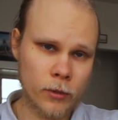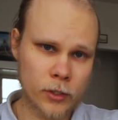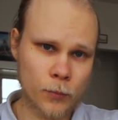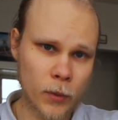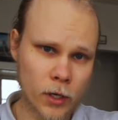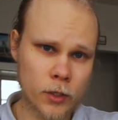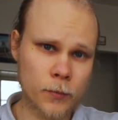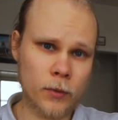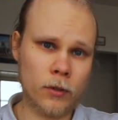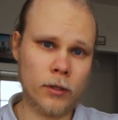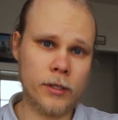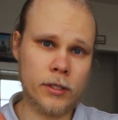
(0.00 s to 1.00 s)
as
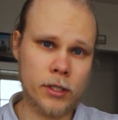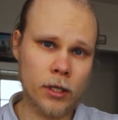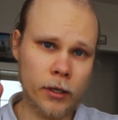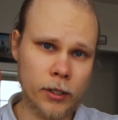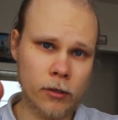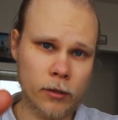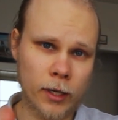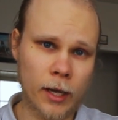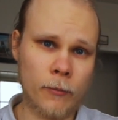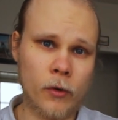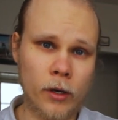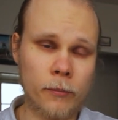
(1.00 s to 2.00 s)
possible inside your
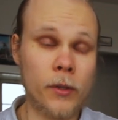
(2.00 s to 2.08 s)
camera